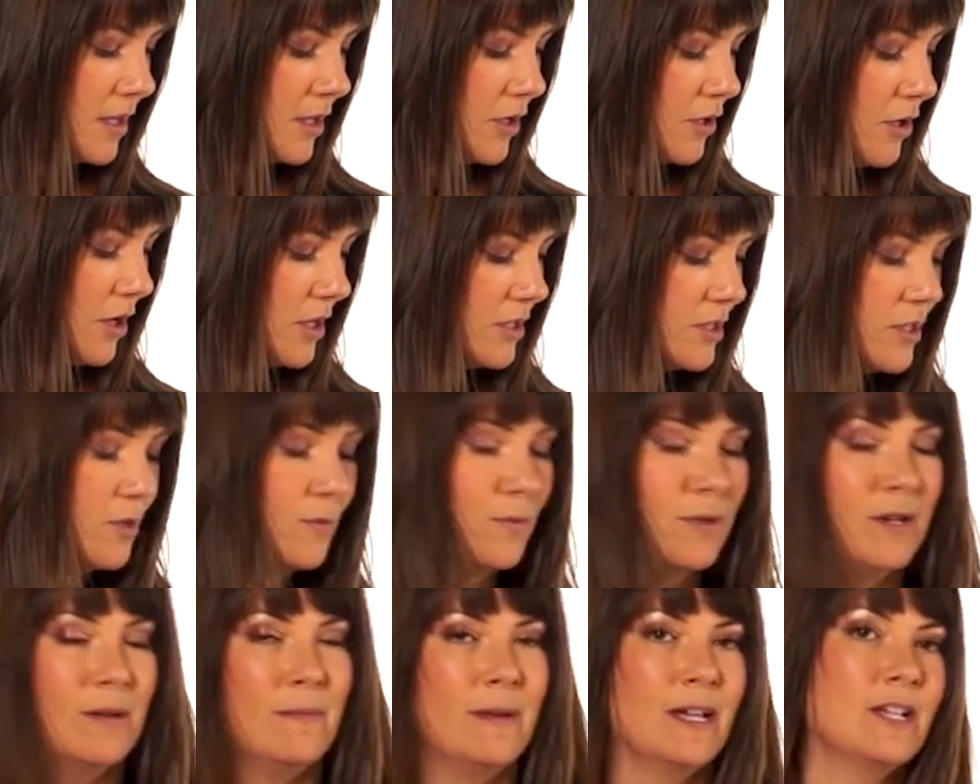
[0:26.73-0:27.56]
You also
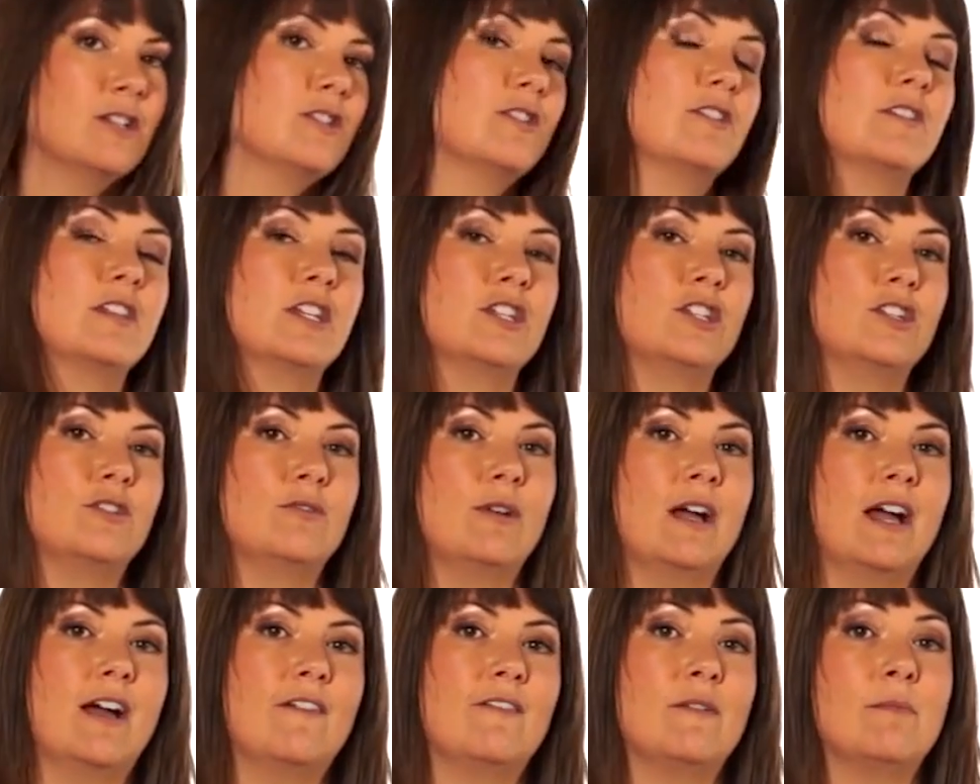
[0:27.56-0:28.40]
want to make sure that you
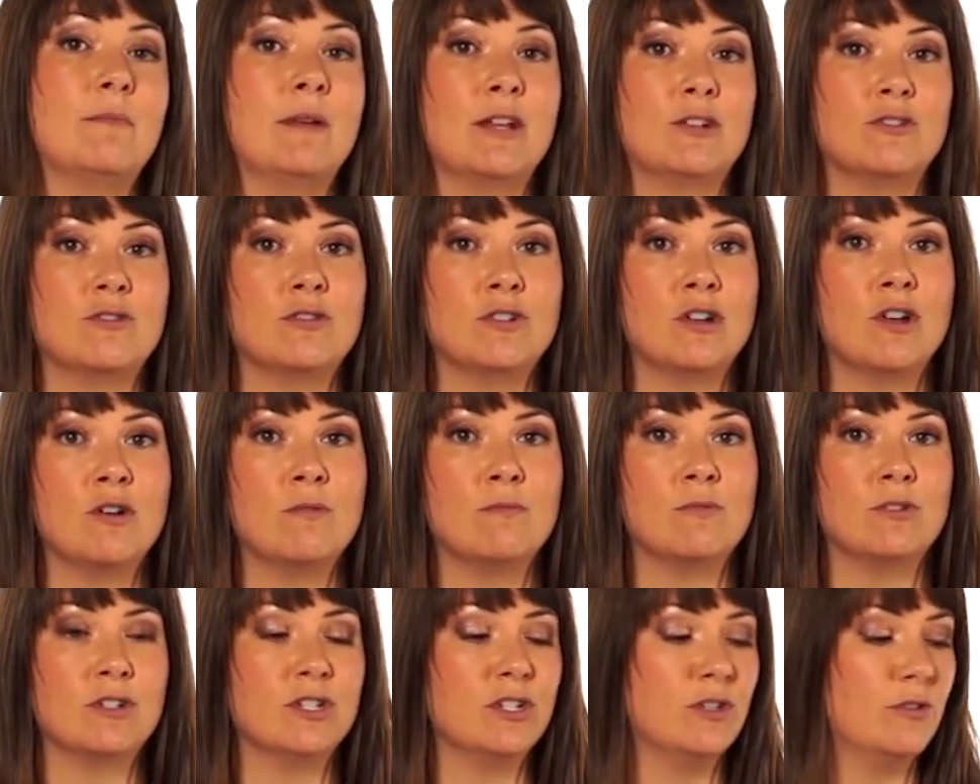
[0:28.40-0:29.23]
have a
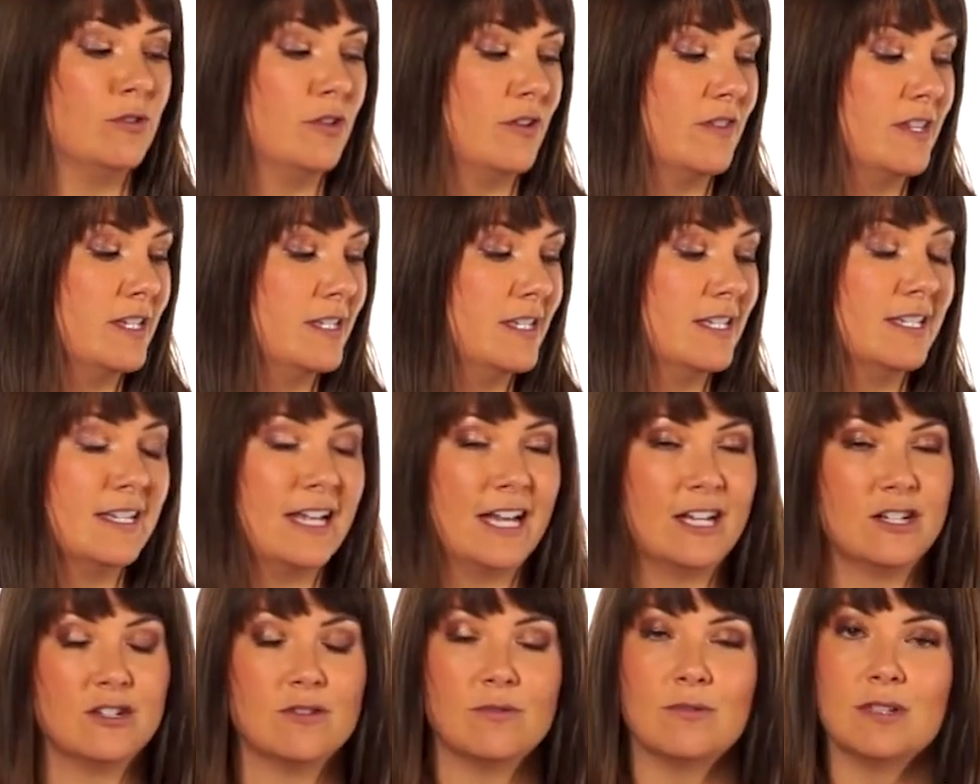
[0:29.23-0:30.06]
metronome or tuner. This is
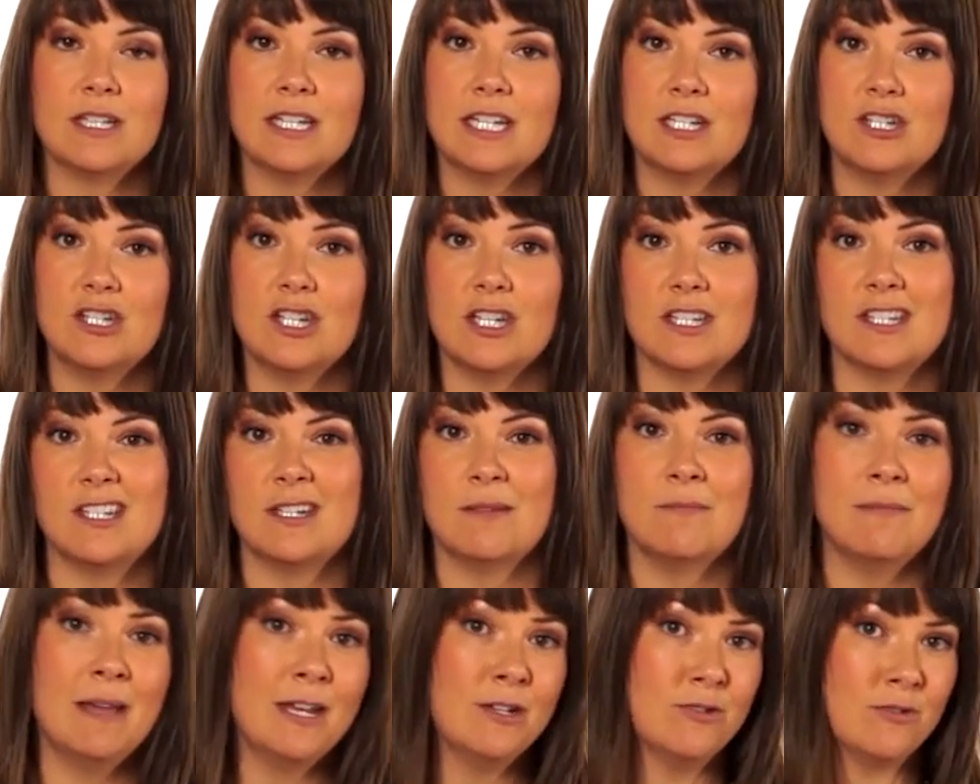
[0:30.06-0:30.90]
actually just a
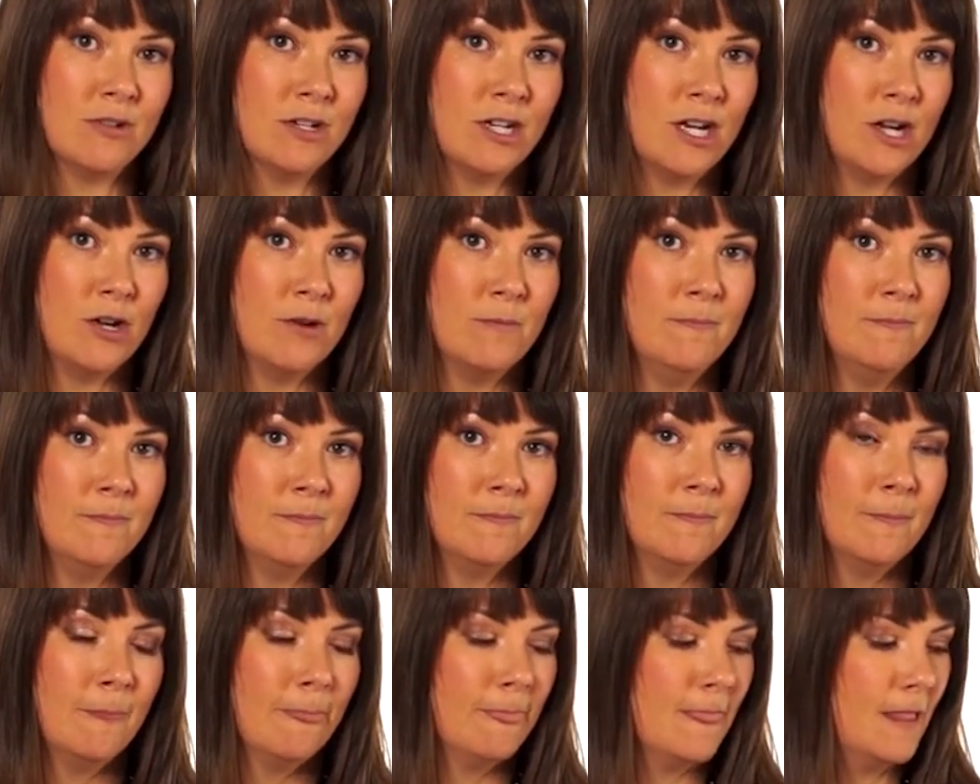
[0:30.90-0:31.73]
metronome.
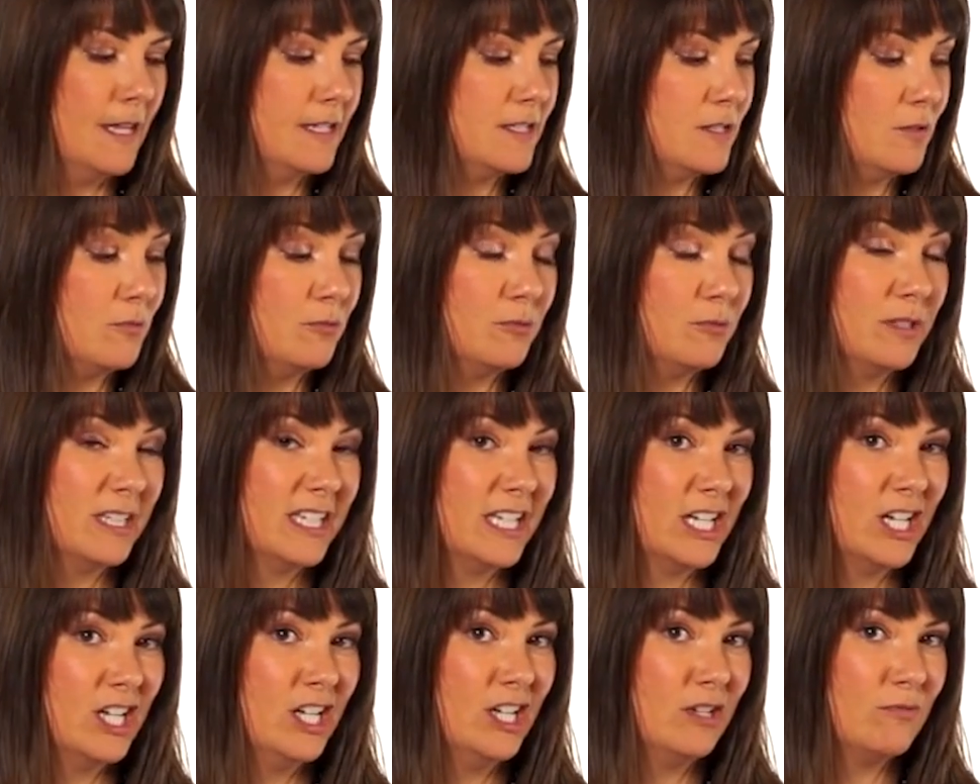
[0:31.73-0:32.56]
It's a really
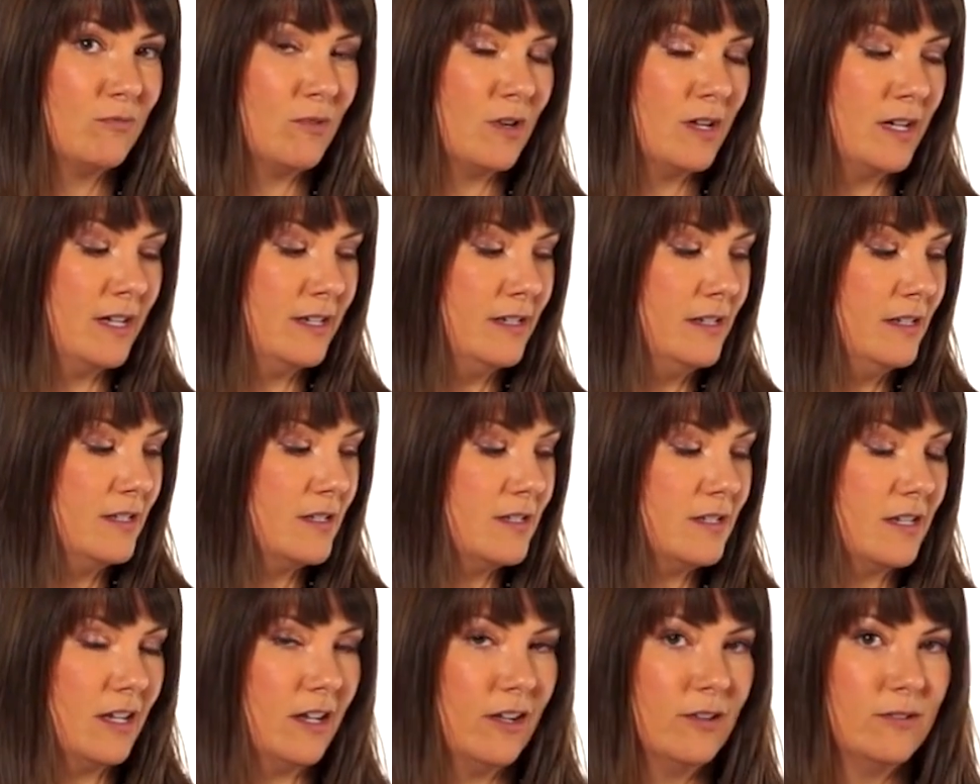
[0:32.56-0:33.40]
good one,
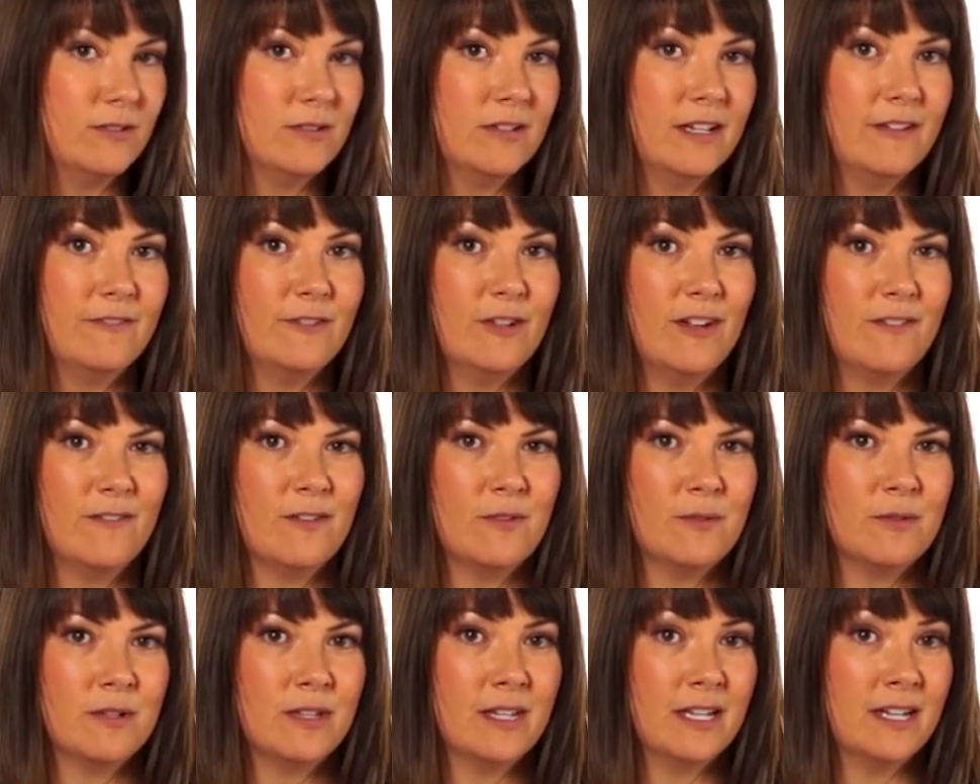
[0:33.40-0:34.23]
so if you have a
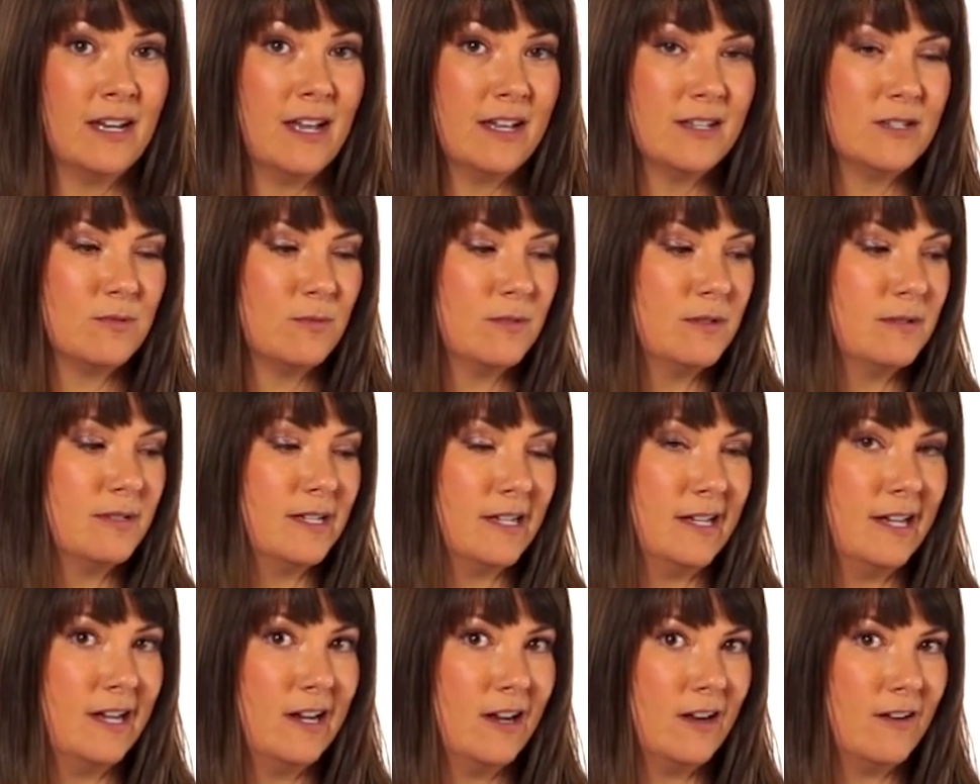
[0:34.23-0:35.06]
really nice one, take
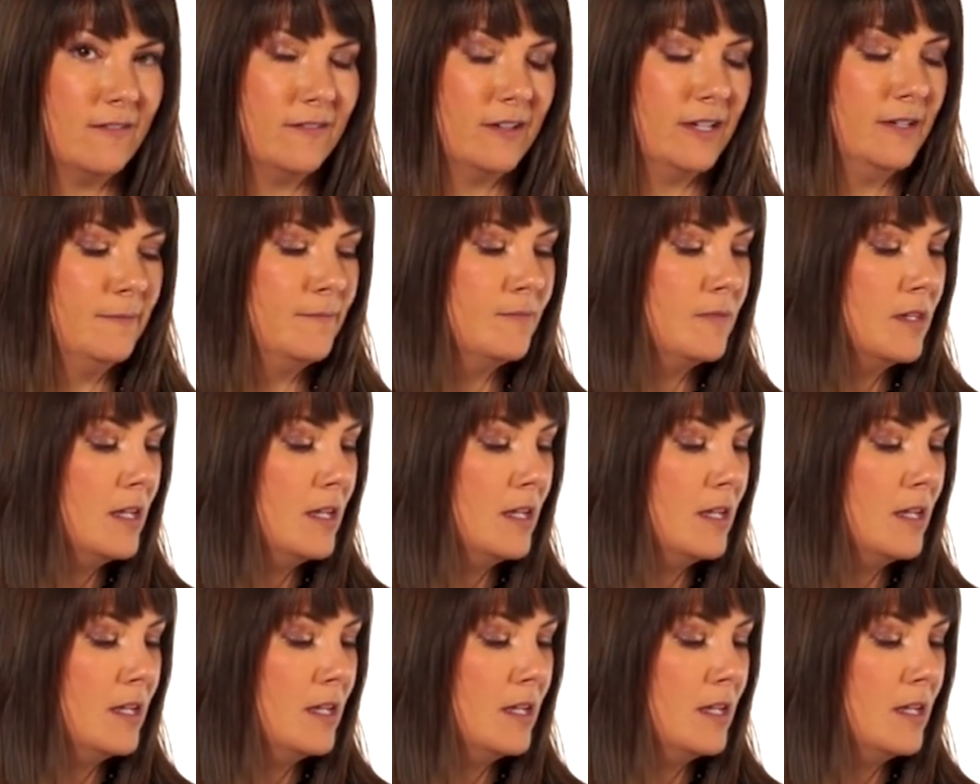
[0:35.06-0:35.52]
care of it.